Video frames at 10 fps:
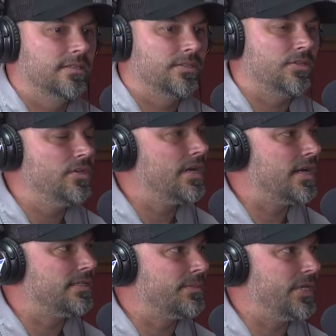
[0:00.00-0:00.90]
So you
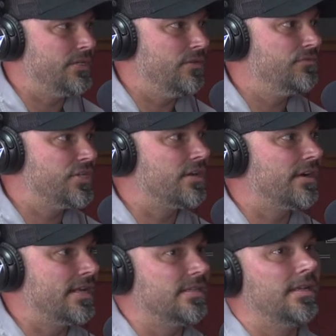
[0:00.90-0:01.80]
guys, I mean, you've
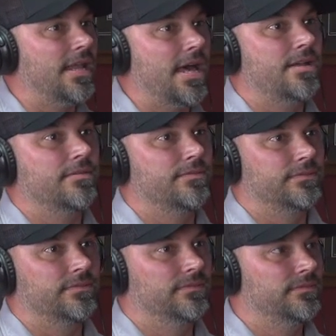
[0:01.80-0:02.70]
generated a lot
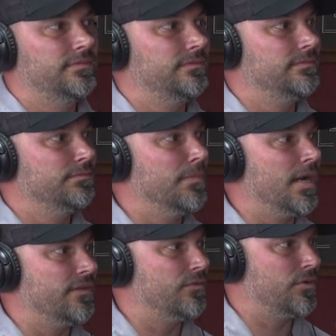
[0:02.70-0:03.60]
of
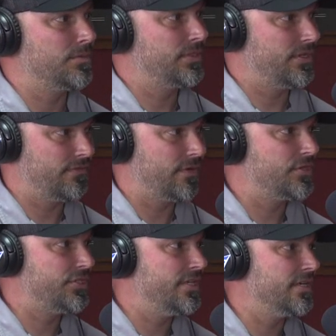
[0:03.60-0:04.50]
money for them. So your
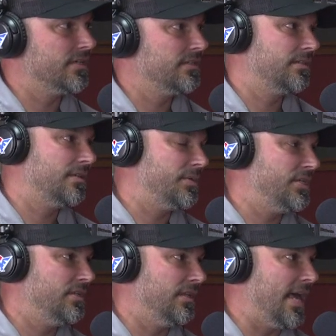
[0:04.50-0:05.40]
first year, I
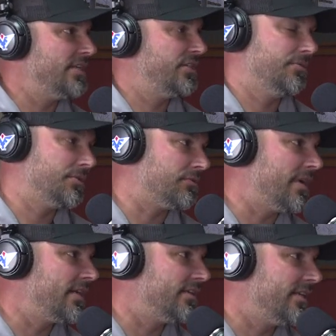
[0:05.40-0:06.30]
mean, last year was a record